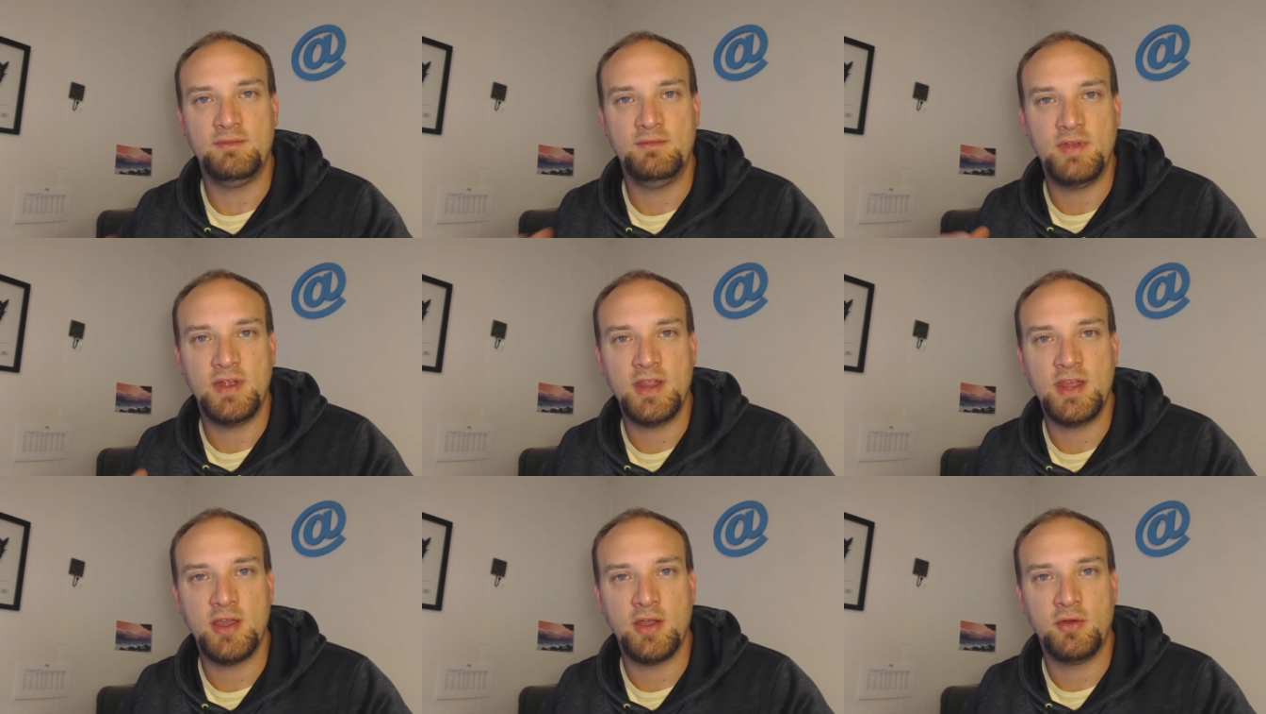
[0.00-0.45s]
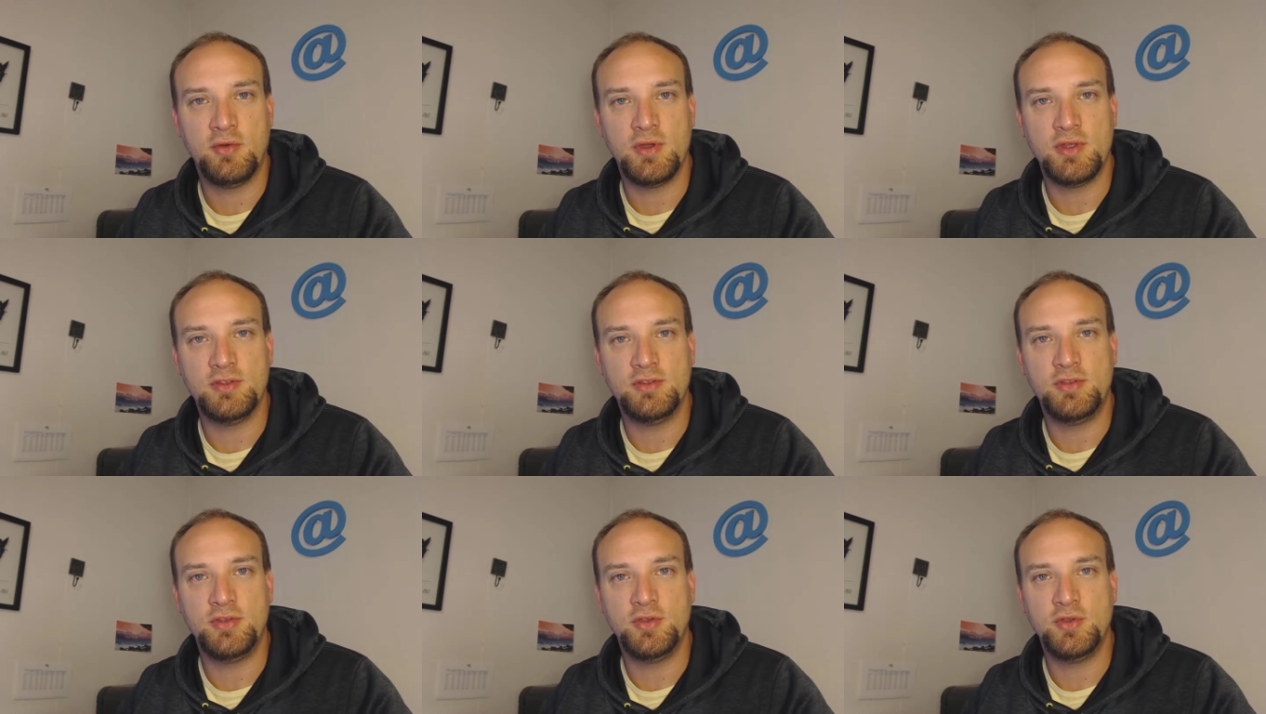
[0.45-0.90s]
a
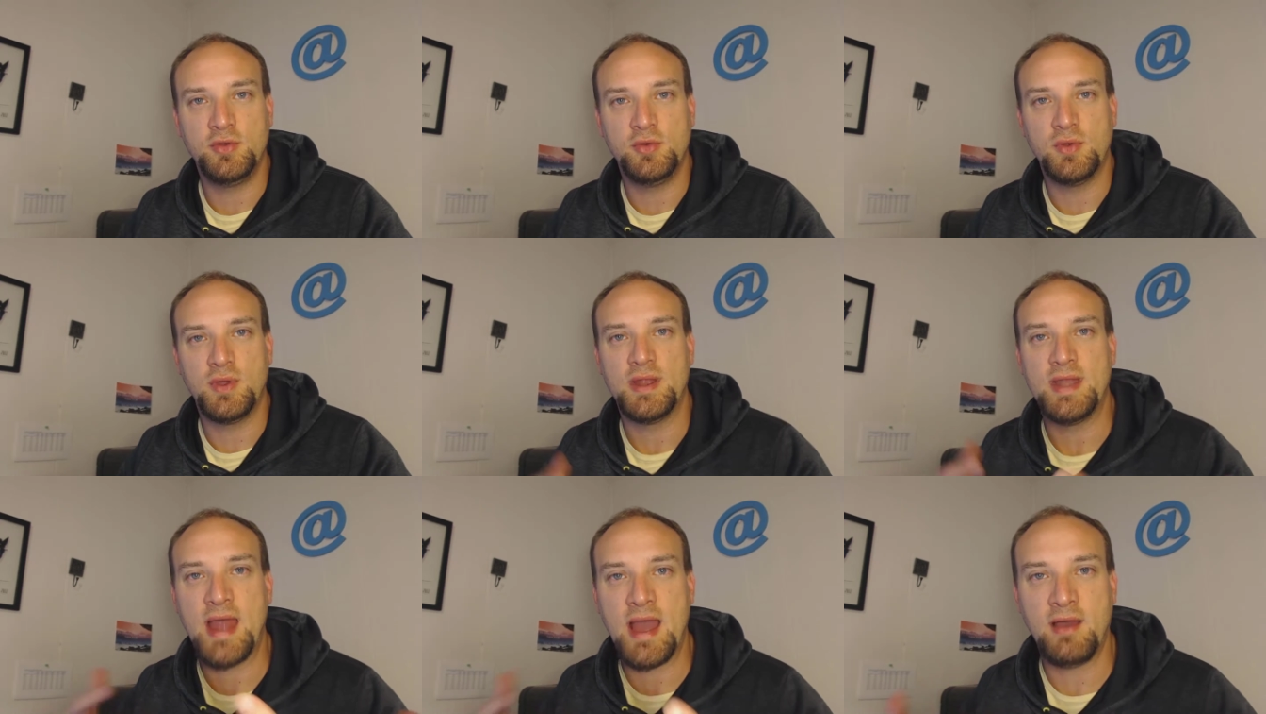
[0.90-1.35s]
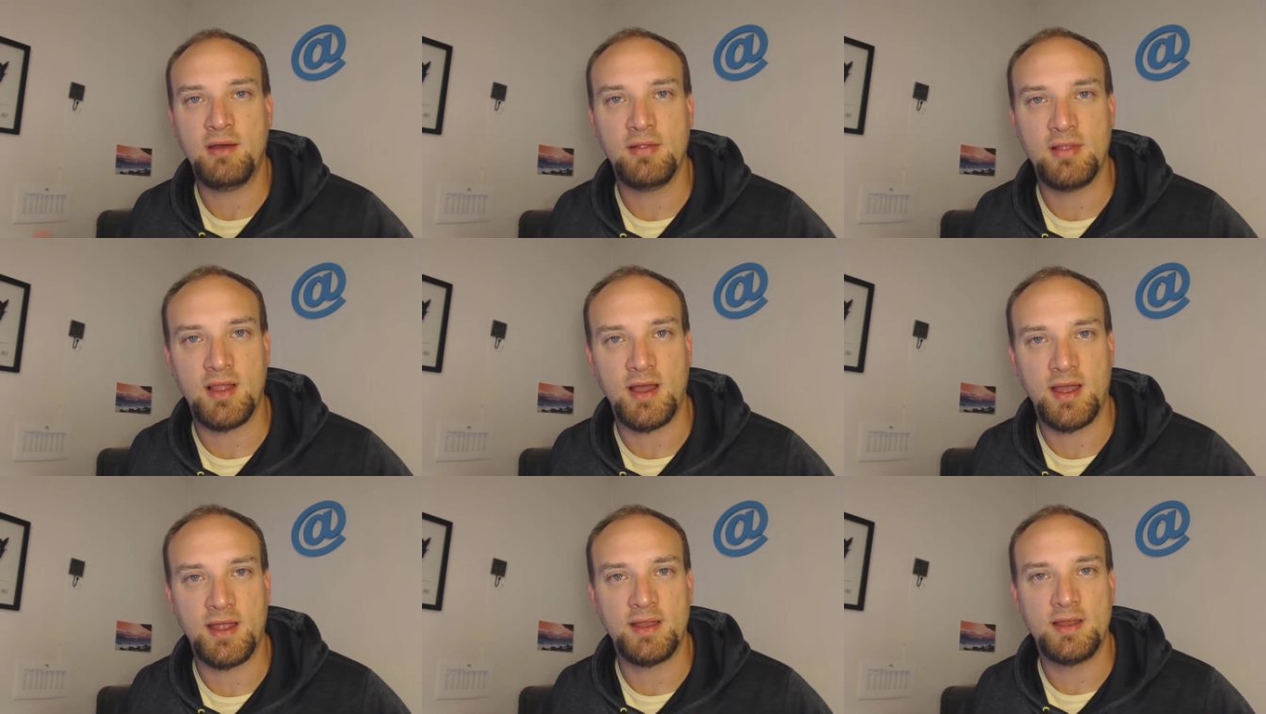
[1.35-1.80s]
video into an
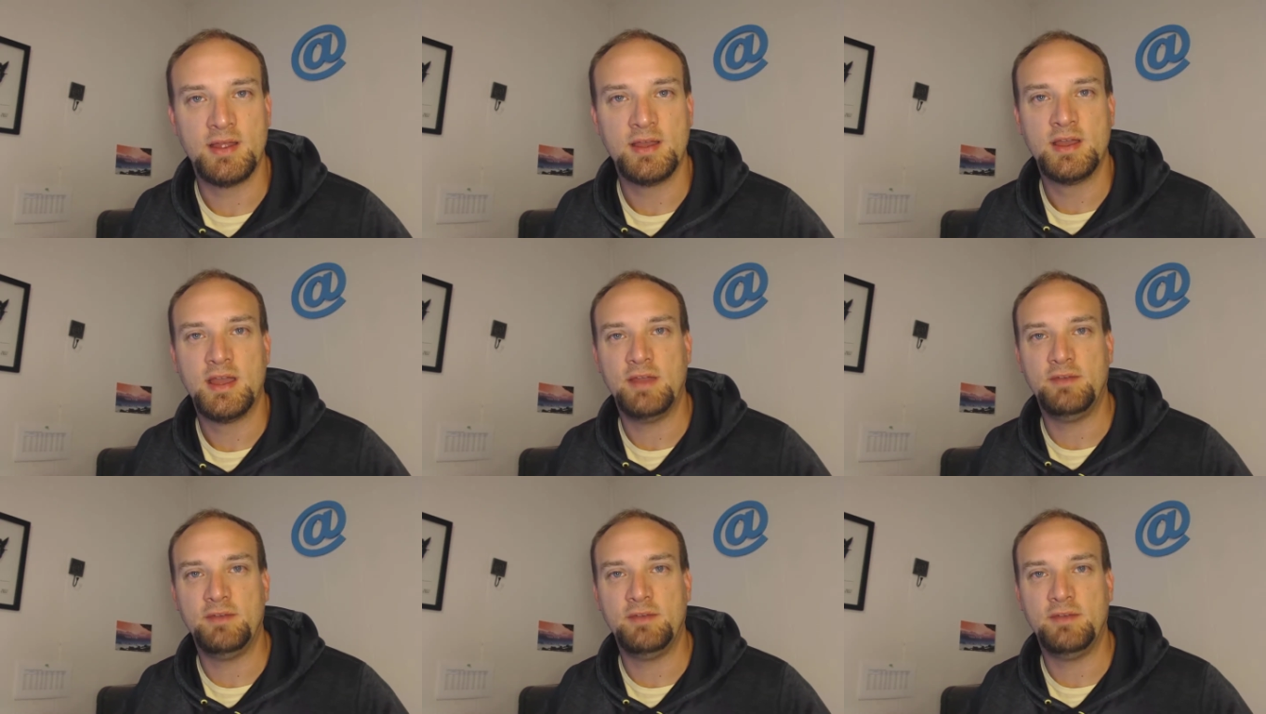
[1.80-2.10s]
outline.